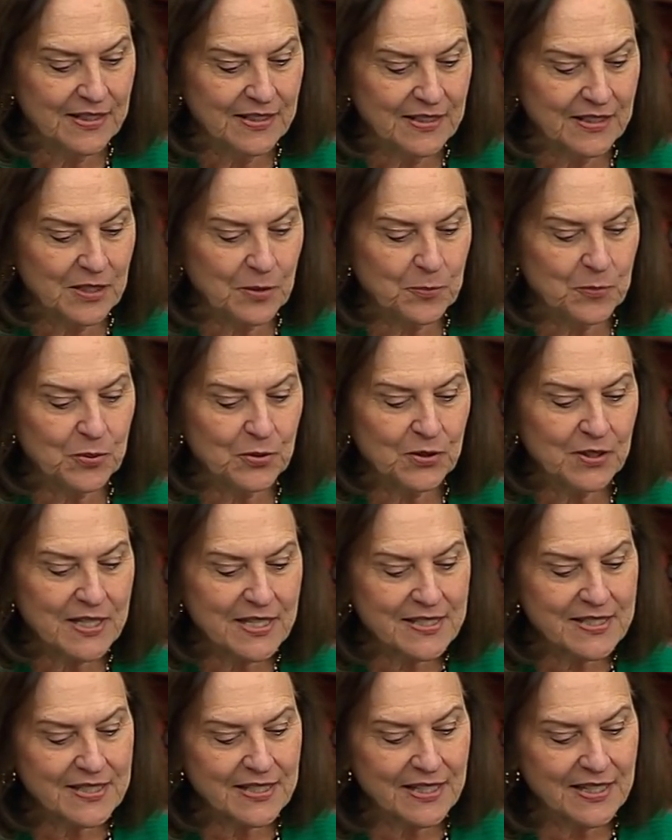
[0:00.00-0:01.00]
The
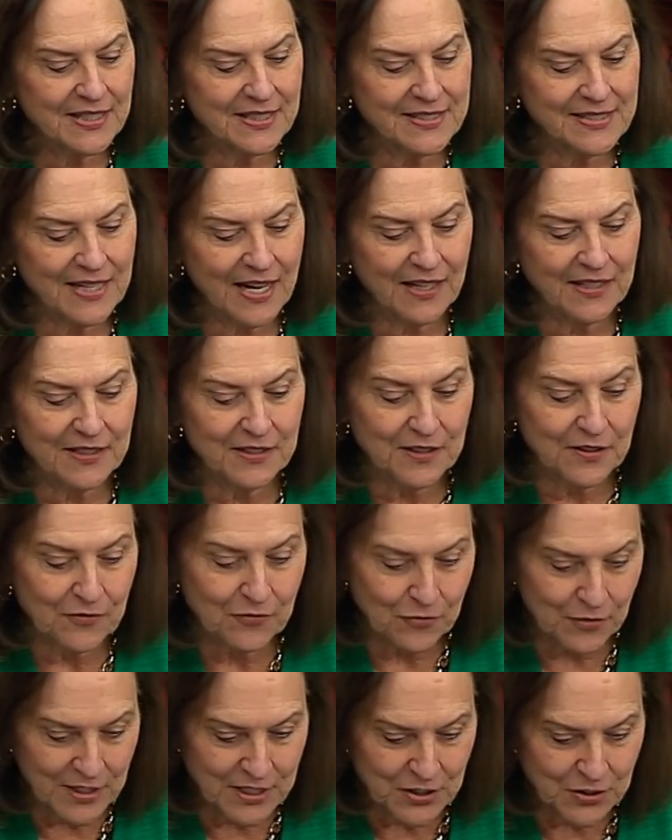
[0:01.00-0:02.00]
Police
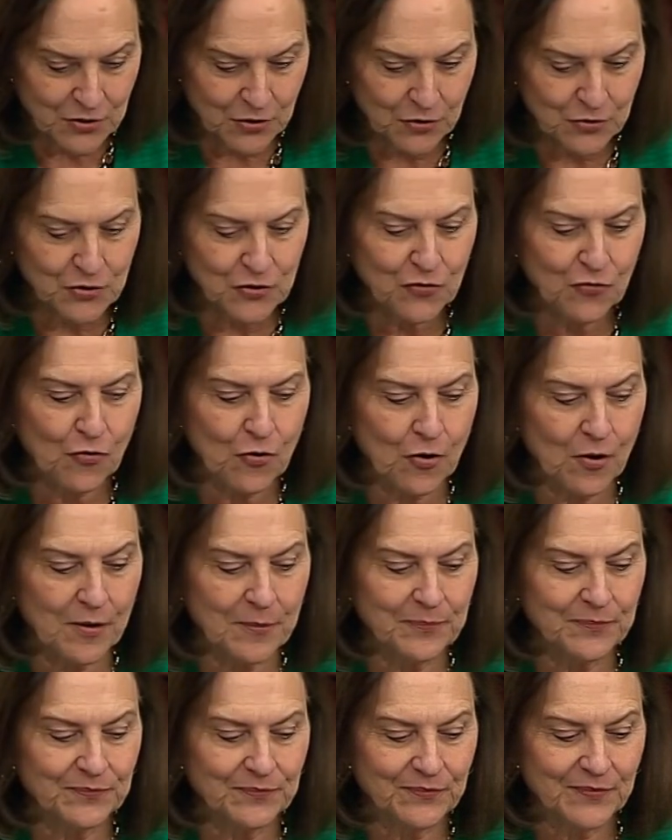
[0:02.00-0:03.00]
Executive Research
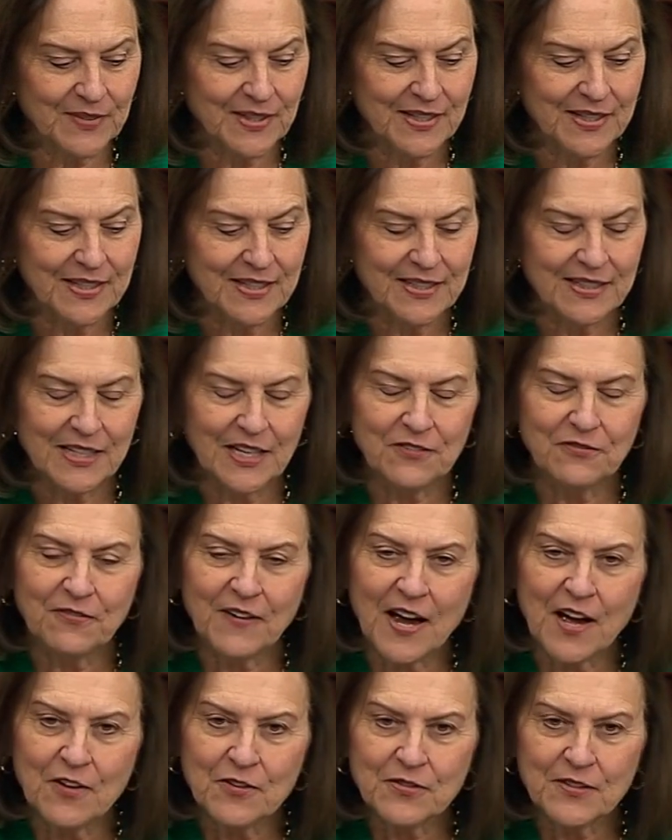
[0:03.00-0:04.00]
Forum, they
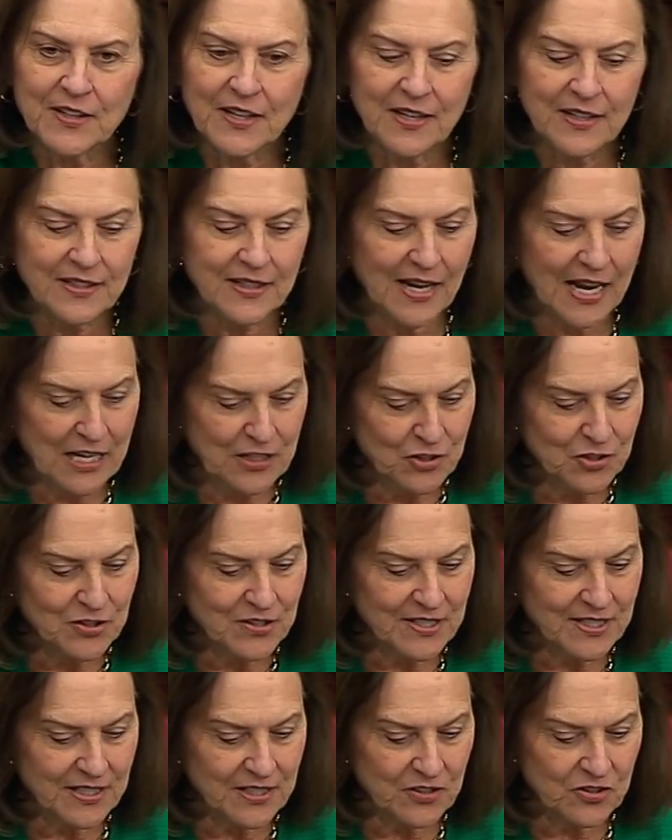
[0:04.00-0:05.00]
found that
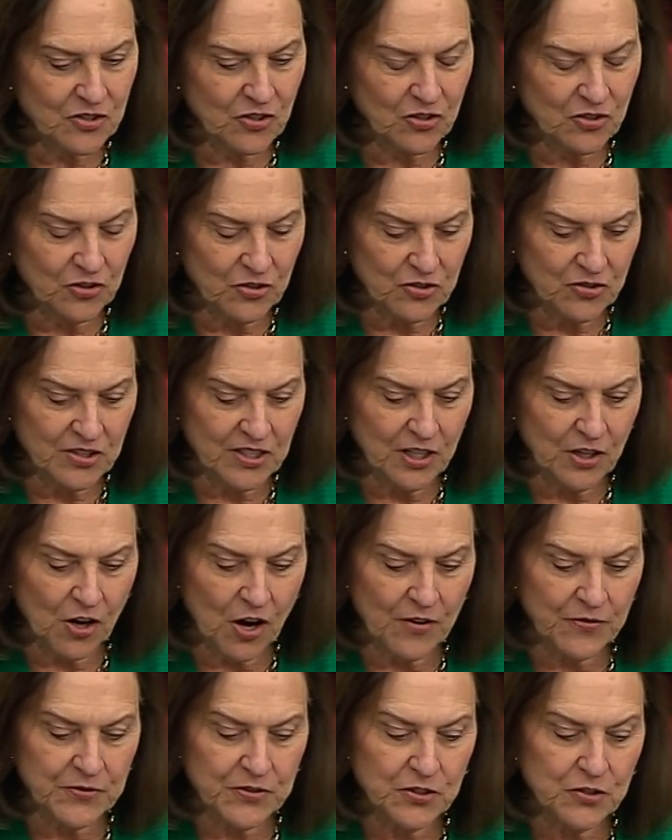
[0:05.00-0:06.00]
agencies are losing
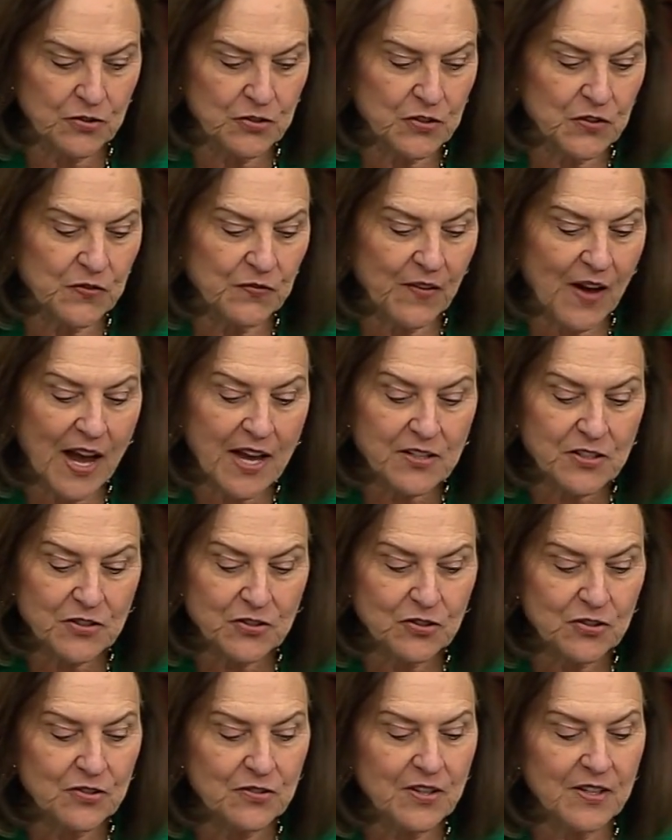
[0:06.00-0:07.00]
officers
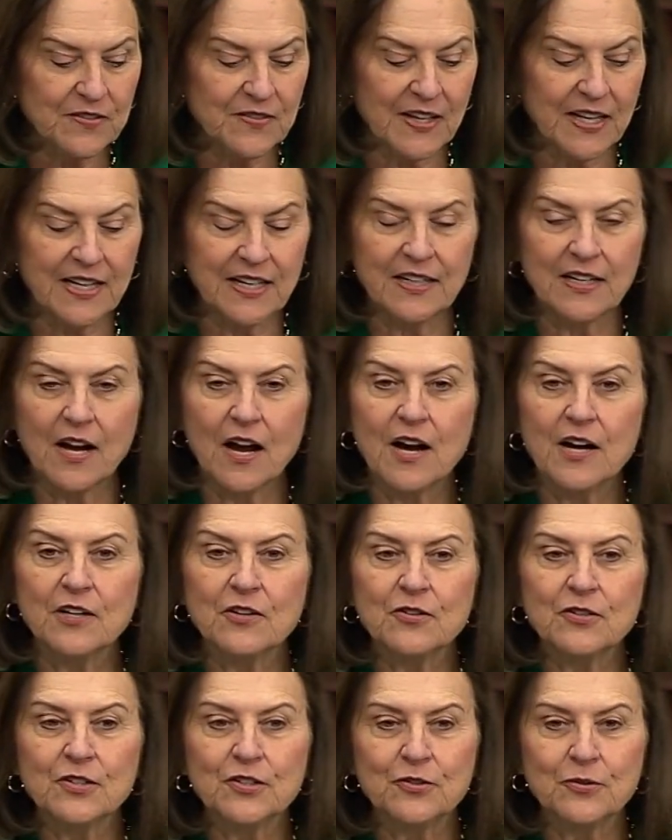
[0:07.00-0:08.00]
faster than they can
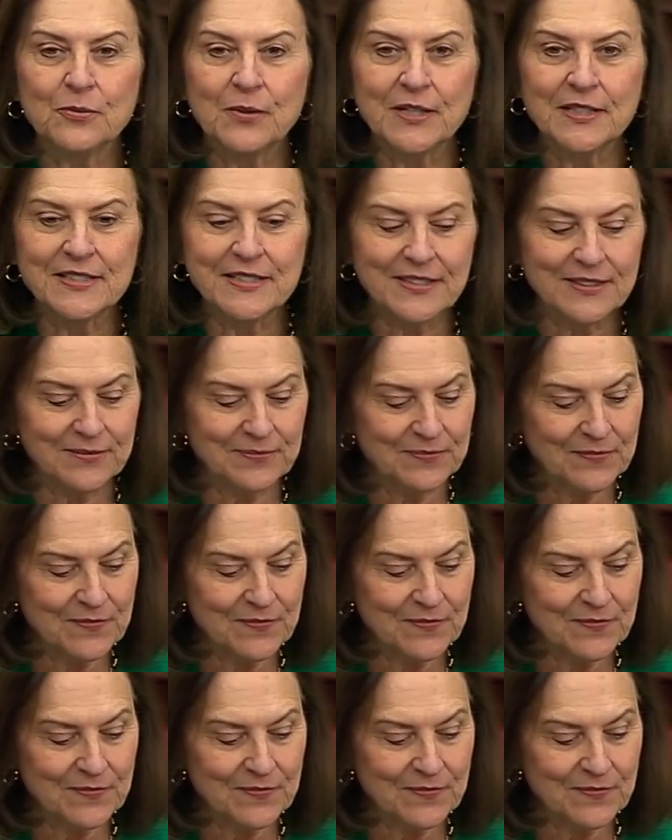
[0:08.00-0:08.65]
hire new ones.